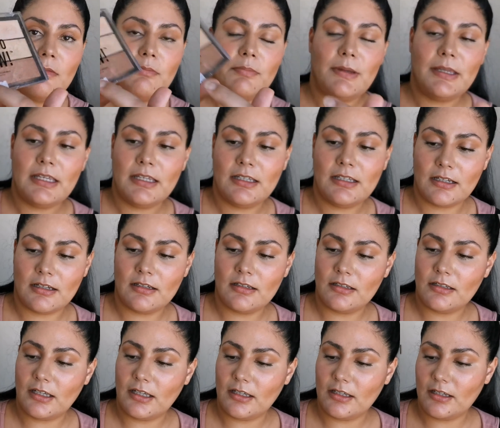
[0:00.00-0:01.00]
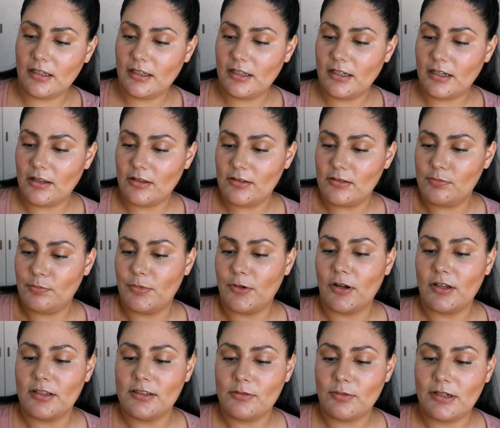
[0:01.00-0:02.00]
pink, and now this
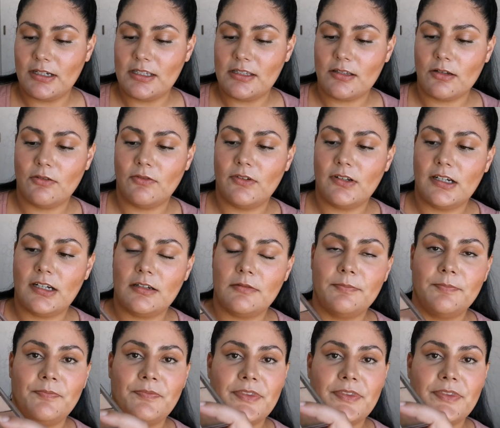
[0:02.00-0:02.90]
bronze one is over it.